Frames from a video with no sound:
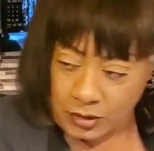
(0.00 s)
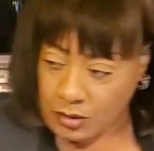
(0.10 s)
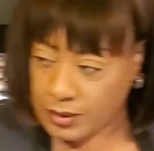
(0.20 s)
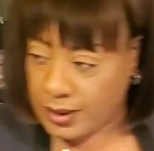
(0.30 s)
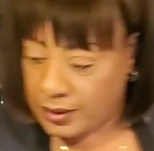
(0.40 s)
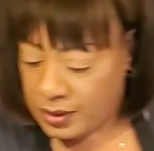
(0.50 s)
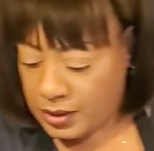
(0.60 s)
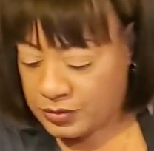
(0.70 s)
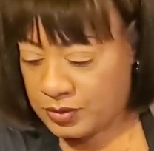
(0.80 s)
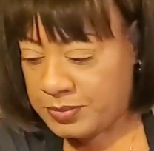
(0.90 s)
Okay,
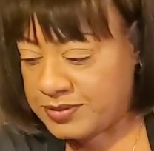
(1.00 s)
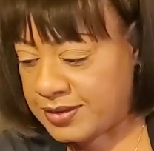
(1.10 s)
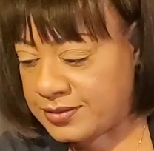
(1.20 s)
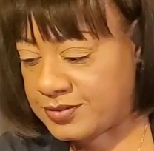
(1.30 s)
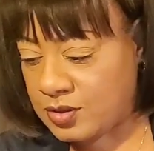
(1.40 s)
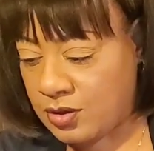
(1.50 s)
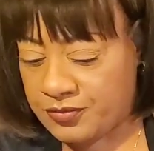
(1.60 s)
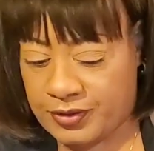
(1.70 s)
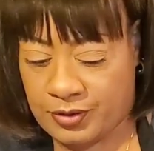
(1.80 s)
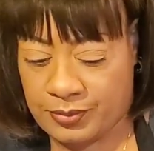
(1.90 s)
so I'm gonna take this off
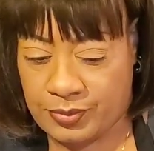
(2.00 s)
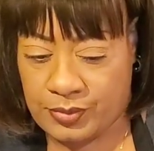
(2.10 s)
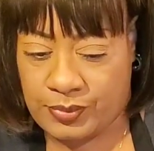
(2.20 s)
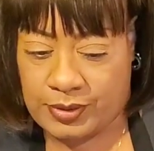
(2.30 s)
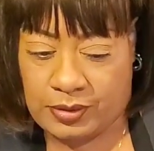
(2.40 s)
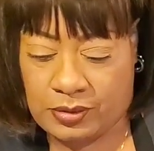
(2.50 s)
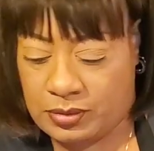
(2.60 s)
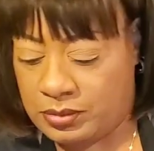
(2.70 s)
of here real quick.